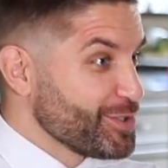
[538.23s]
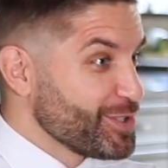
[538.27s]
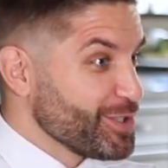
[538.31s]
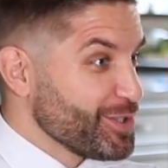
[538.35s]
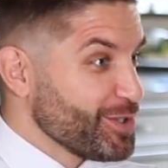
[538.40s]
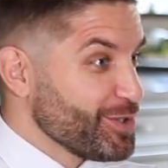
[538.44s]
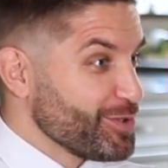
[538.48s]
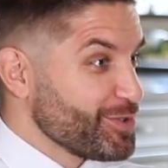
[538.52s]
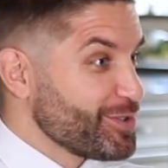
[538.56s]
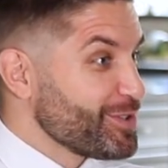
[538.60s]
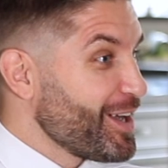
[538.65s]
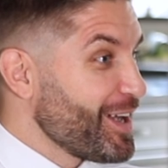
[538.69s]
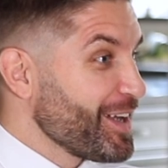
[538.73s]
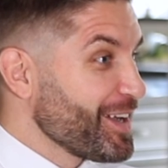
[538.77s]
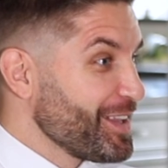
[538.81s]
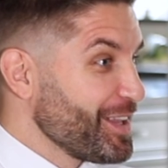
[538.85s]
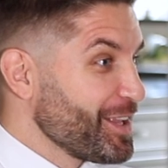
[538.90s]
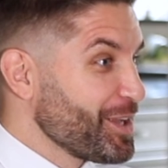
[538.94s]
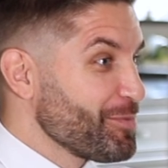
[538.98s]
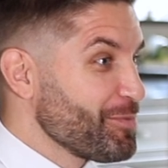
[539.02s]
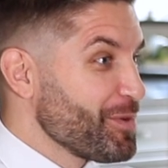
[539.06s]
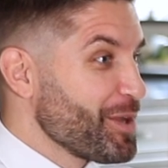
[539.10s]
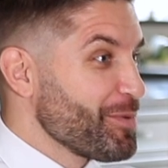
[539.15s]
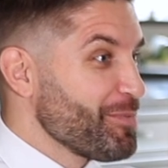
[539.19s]
So talk a
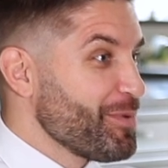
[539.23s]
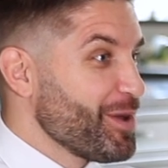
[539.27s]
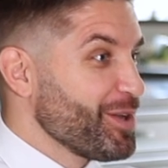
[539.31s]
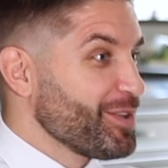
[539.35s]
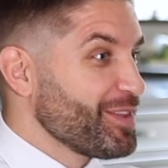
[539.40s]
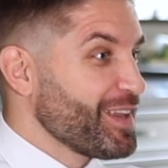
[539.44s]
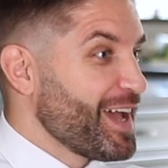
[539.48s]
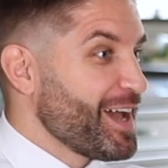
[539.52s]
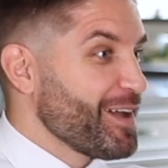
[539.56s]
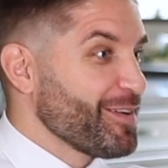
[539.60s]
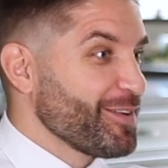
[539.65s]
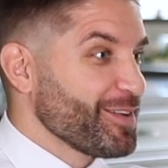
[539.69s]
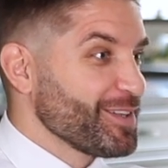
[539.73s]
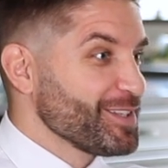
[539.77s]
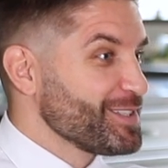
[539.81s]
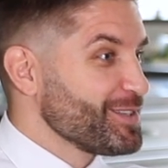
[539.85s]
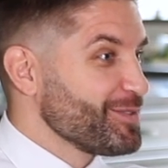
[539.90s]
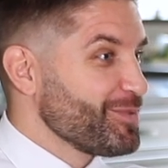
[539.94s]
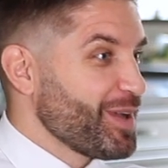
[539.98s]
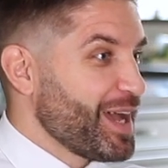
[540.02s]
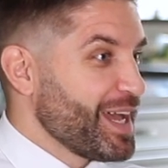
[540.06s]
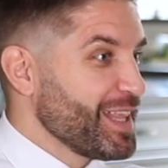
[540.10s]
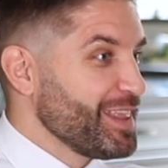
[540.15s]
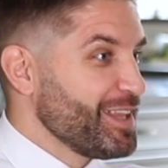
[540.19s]
little bit about that, because
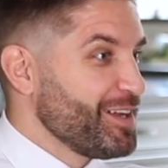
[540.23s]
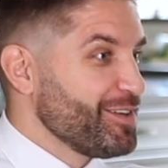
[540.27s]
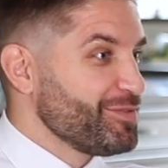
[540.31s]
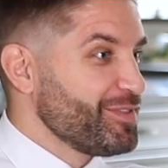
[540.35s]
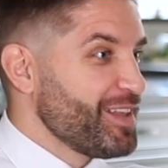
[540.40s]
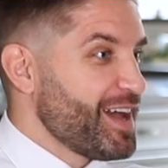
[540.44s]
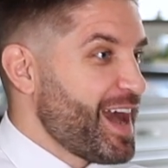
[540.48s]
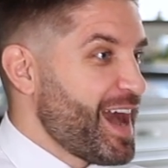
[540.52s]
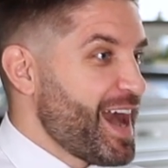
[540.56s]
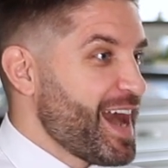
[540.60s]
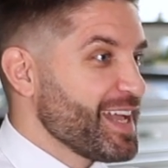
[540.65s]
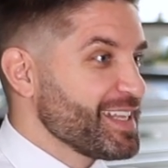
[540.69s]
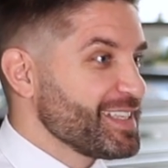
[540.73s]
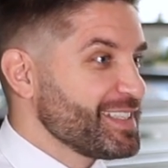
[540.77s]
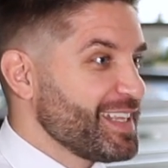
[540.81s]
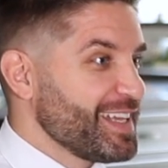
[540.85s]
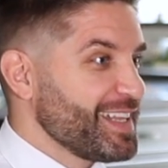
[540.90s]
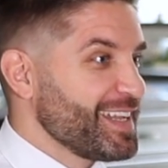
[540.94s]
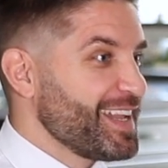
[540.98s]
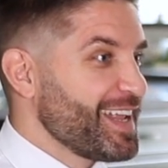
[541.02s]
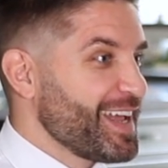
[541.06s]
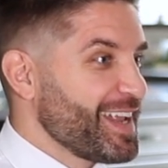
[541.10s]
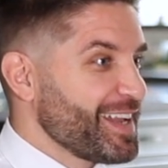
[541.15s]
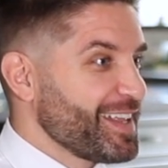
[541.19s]
I love the hats
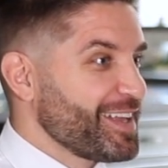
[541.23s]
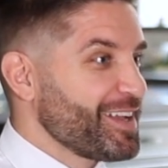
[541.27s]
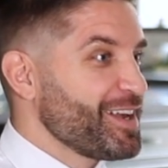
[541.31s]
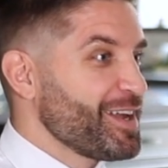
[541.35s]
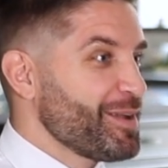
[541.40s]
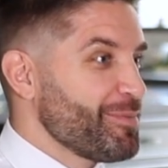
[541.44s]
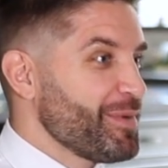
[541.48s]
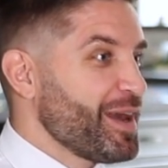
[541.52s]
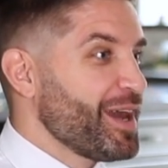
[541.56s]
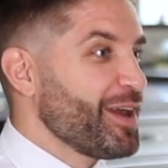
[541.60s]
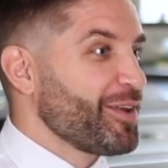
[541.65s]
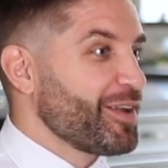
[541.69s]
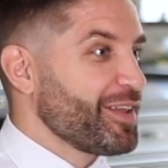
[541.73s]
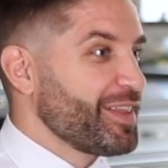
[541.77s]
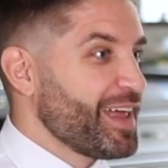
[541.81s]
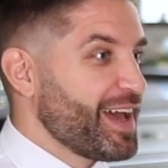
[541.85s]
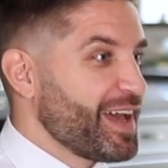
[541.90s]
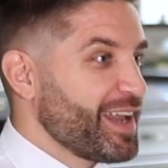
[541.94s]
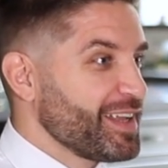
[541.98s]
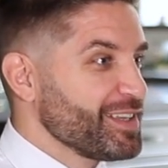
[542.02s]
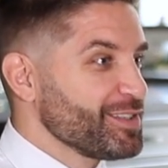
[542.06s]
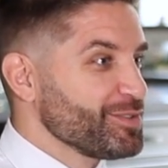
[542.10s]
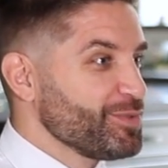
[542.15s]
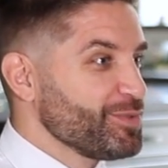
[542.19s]
that came out of that as